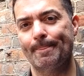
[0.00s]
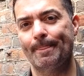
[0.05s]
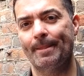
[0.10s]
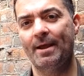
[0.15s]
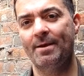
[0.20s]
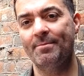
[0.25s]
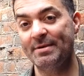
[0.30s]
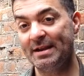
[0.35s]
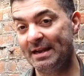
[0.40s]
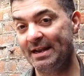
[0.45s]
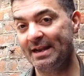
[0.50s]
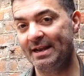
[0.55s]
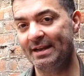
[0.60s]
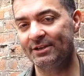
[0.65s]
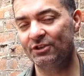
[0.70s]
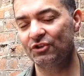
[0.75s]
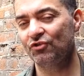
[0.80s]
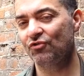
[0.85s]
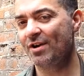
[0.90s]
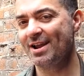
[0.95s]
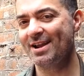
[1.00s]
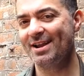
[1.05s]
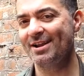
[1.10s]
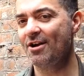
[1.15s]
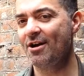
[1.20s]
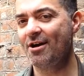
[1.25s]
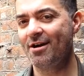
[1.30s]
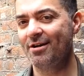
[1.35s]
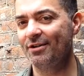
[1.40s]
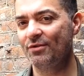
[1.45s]
Amelia is trying
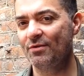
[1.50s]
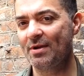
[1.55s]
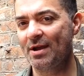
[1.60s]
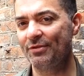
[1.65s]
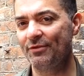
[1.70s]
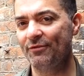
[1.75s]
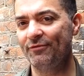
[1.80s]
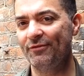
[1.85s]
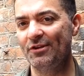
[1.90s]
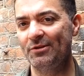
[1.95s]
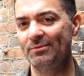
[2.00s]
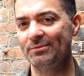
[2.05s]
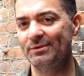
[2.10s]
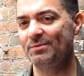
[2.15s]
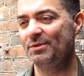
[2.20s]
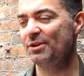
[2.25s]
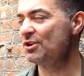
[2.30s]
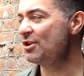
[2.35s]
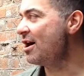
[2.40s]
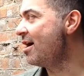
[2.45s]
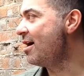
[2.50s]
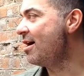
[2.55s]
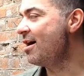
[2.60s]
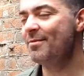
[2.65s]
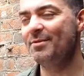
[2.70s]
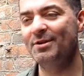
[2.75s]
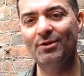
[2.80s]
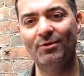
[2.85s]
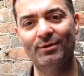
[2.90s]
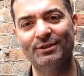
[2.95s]
hard throughout the film to be
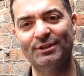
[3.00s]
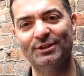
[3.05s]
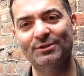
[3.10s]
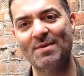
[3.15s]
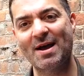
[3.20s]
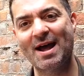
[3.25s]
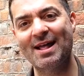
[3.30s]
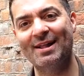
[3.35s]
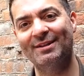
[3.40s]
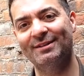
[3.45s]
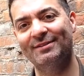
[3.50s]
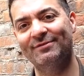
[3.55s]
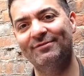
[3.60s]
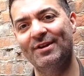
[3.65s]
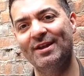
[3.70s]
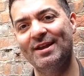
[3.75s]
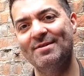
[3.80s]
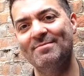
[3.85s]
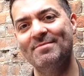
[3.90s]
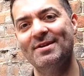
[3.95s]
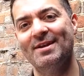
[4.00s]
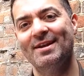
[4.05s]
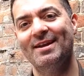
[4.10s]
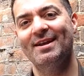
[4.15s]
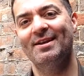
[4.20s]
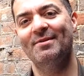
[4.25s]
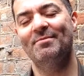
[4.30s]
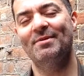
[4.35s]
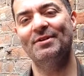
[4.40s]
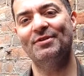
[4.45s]
calm and all smiles for him,
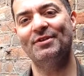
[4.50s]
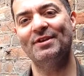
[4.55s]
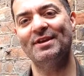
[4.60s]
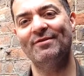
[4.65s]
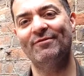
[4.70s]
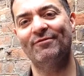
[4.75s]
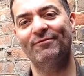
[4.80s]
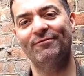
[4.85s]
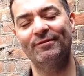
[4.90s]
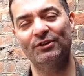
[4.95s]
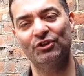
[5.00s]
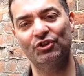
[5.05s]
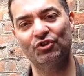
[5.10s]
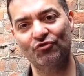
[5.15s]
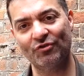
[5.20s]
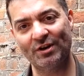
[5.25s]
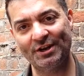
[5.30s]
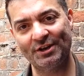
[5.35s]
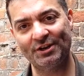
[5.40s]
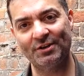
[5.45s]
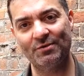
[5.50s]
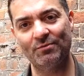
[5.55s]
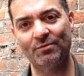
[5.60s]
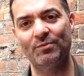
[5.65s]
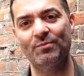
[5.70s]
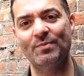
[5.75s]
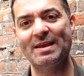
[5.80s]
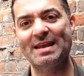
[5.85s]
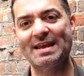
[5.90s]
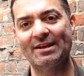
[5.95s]
but the frustration
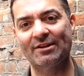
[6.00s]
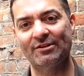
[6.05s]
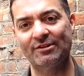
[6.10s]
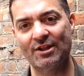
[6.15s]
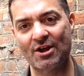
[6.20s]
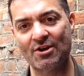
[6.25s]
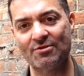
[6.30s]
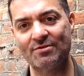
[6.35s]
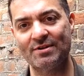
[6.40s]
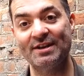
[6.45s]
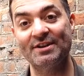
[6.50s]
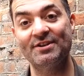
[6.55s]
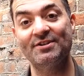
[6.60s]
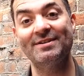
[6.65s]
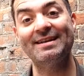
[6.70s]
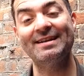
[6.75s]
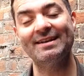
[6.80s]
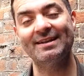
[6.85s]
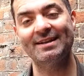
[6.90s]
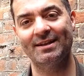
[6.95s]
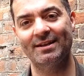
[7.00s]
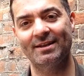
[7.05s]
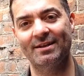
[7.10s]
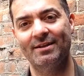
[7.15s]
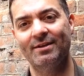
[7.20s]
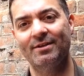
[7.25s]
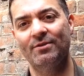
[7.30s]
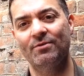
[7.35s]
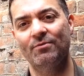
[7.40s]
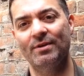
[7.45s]
with being alone and dealing
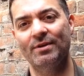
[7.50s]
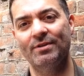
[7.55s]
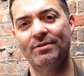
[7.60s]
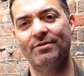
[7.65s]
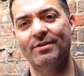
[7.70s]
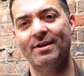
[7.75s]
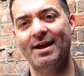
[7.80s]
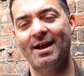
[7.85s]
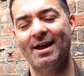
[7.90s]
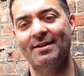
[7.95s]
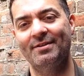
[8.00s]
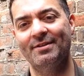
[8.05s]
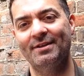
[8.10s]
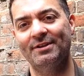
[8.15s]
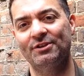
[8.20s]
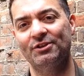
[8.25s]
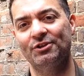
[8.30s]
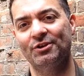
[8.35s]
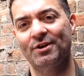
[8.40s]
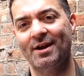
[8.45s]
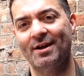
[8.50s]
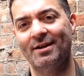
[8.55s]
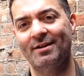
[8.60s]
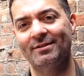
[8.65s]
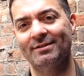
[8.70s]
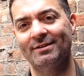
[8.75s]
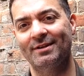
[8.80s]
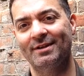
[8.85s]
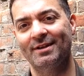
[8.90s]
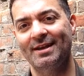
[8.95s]
with uh, this
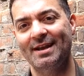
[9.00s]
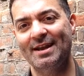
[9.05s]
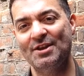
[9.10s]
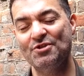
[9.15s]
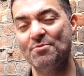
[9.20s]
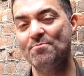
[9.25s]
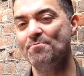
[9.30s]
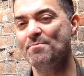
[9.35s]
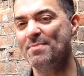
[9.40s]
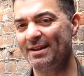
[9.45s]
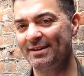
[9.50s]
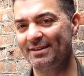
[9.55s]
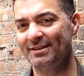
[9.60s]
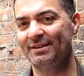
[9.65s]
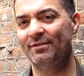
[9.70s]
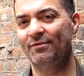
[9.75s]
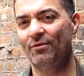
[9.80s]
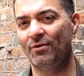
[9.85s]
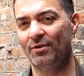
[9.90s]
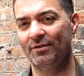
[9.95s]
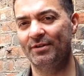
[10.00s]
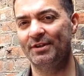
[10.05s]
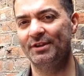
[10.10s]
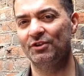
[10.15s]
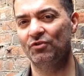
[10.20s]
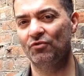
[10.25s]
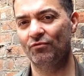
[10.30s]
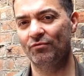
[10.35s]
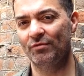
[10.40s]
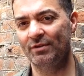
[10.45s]
child in the midst of all of this
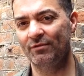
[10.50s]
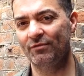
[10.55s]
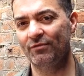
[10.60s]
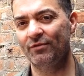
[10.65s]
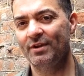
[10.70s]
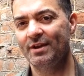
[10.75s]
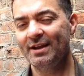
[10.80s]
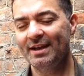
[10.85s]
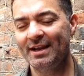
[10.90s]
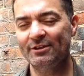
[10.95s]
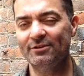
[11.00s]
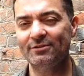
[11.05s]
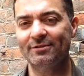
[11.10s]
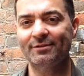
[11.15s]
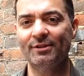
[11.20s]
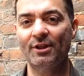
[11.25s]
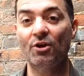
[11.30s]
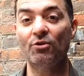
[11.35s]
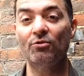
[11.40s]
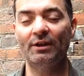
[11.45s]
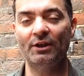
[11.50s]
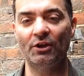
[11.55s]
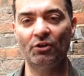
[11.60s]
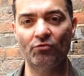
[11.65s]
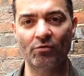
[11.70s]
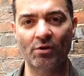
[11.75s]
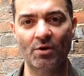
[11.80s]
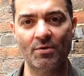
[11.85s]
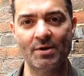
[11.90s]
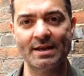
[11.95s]
grief is slowly
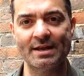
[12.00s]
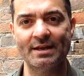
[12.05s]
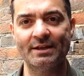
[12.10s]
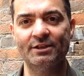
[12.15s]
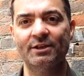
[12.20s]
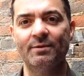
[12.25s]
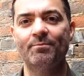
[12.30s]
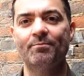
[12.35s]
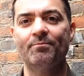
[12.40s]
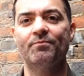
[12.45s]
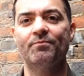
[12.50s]
growing into